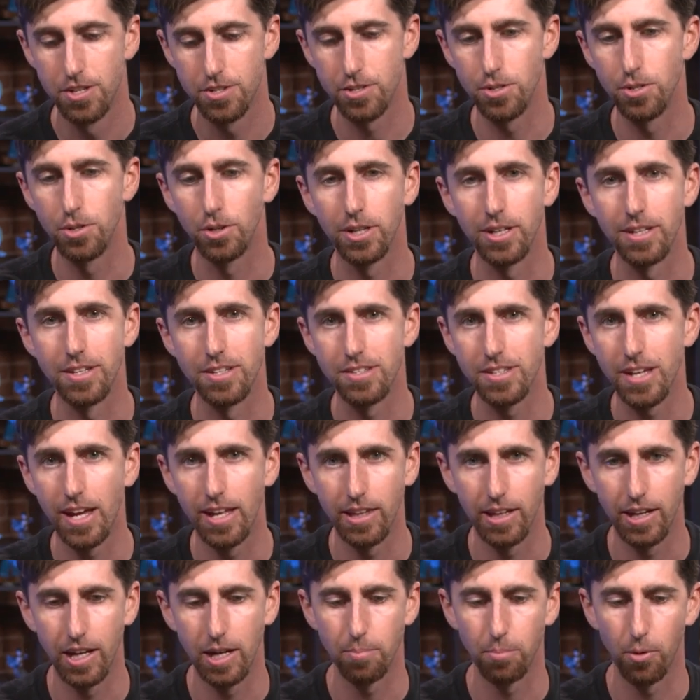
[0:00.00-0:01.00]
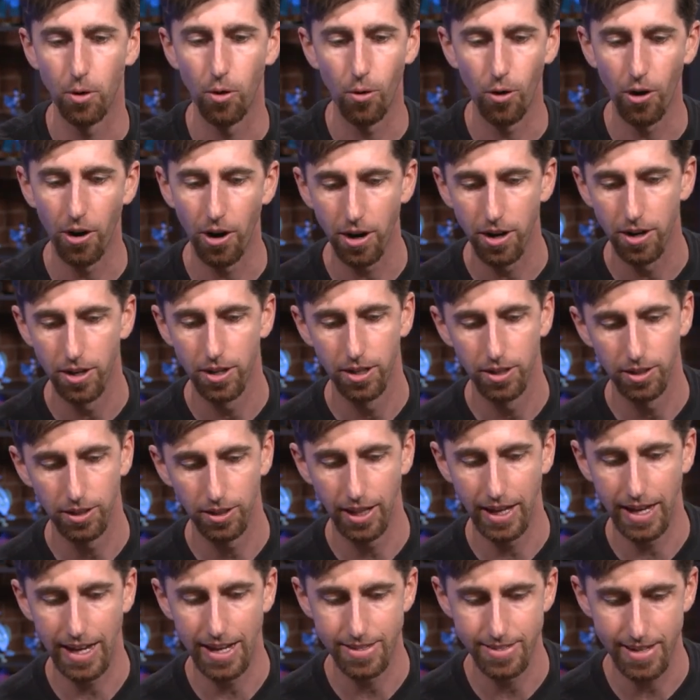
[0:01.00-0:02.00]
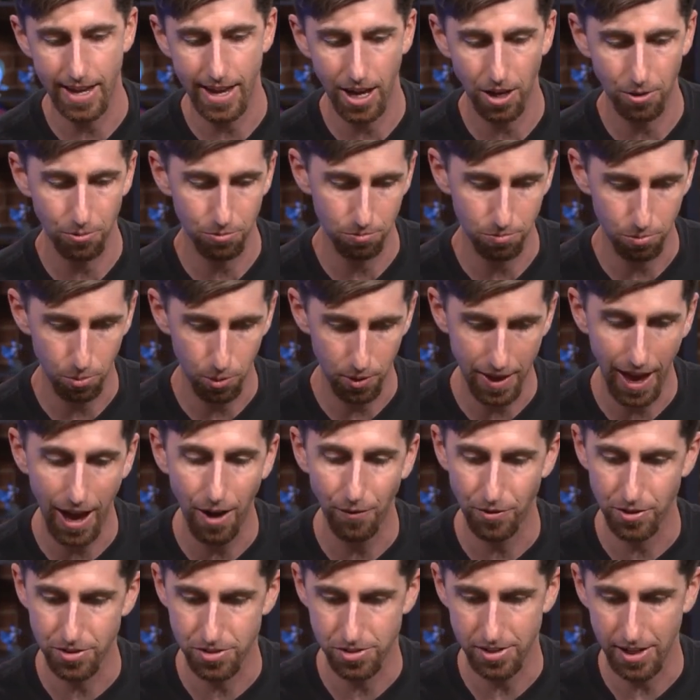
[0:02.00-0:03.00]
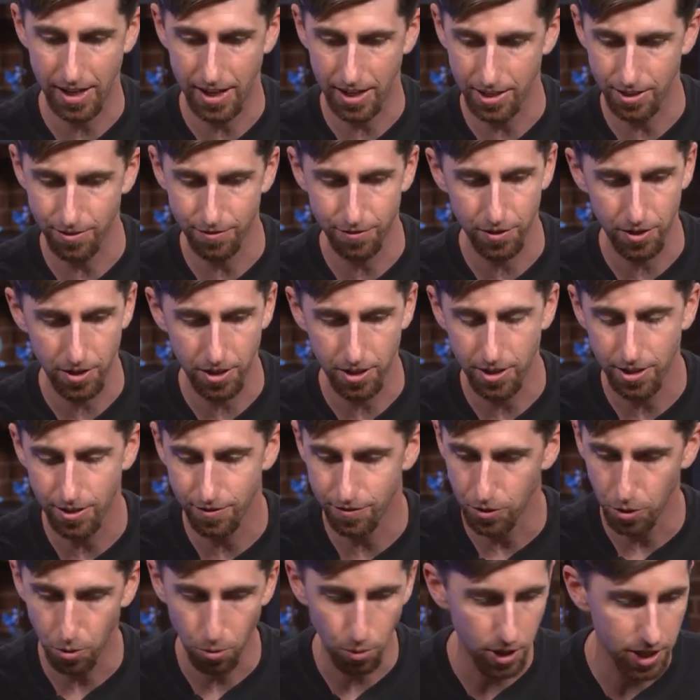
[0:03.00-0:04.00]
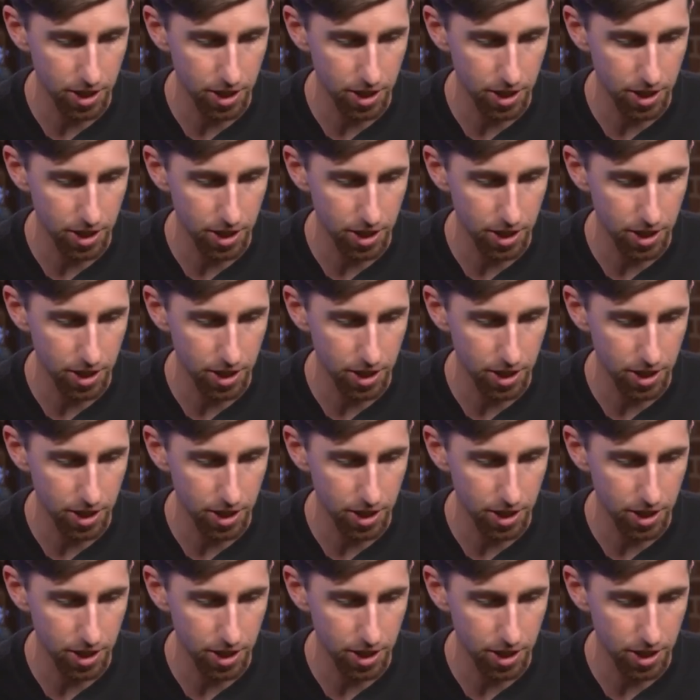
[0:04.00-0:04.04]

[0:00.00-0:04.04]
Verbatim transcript: so you can stand it up or lay it down without the stand if, uh, if you